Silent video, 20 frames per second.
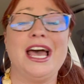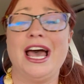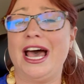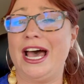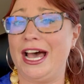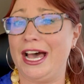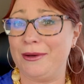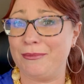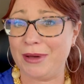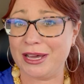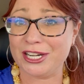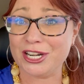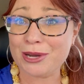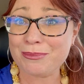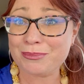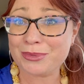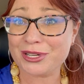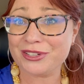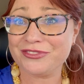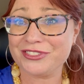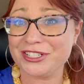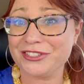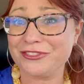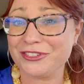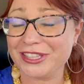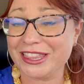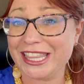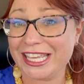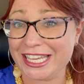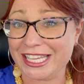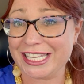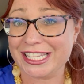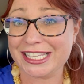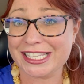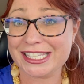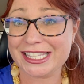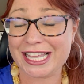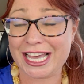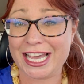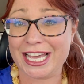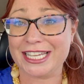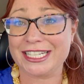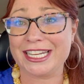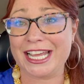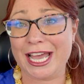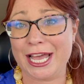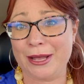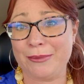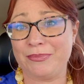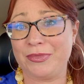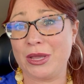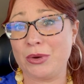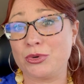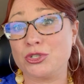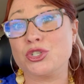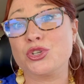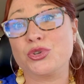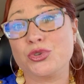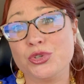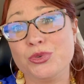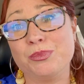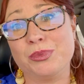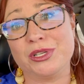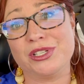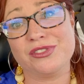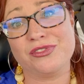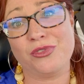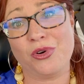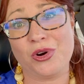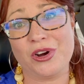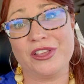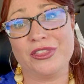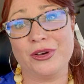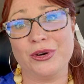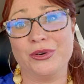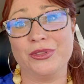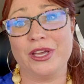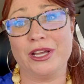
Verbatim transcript: um, a number of different things that um, they were troopers for though.